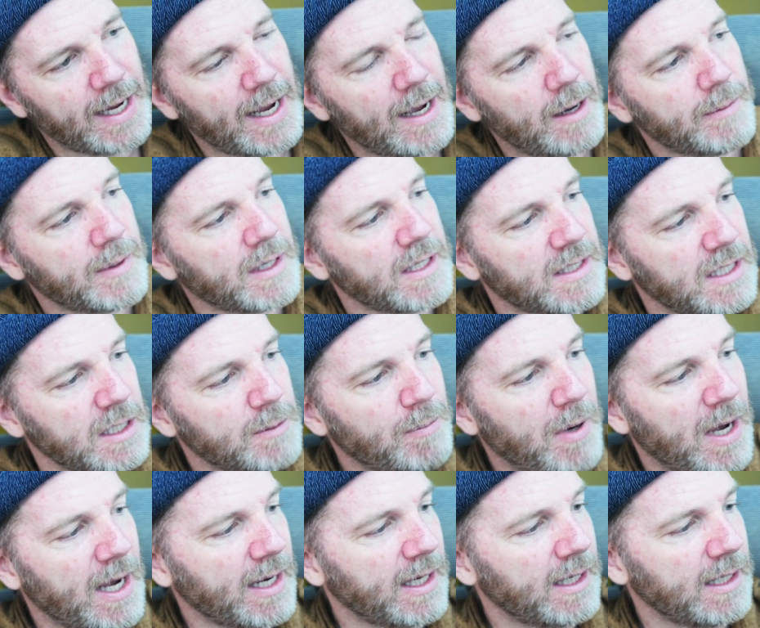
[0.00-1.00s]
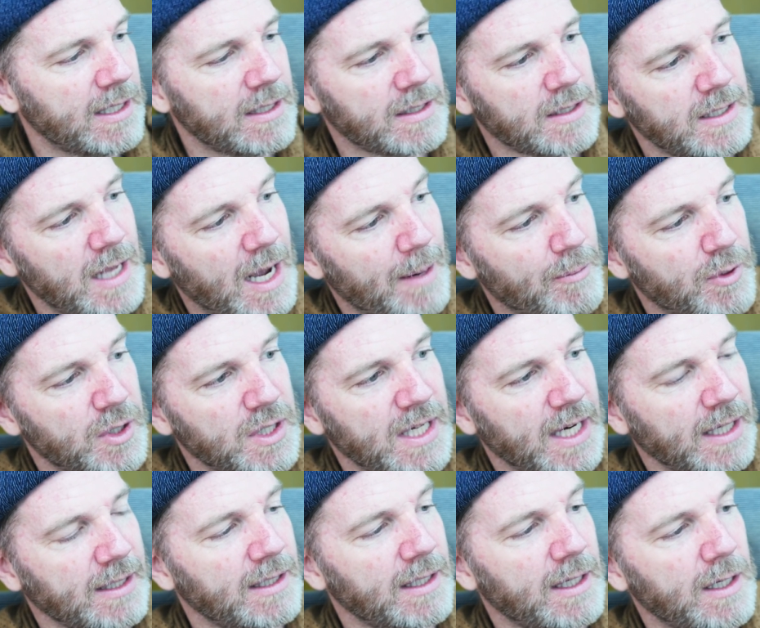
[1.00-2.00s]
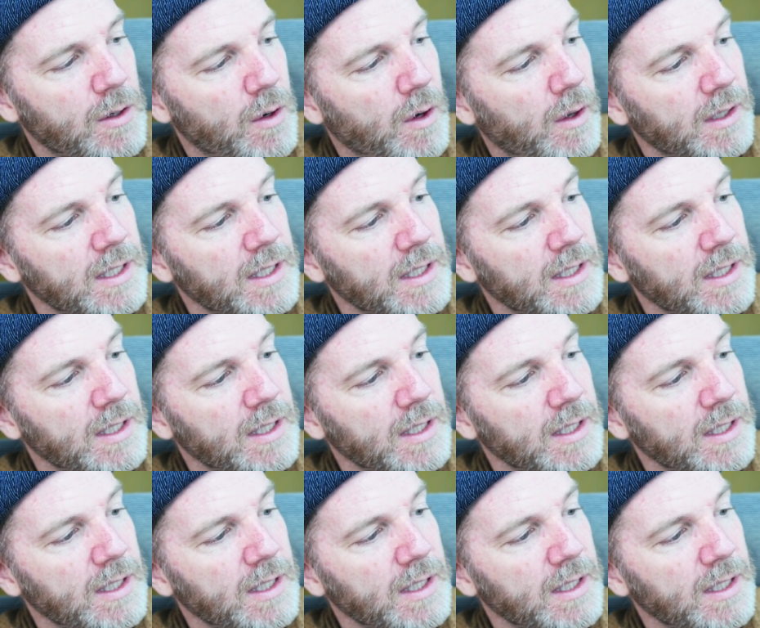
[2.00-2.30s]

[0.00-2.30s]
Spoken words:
out because this pocket is not protected at all.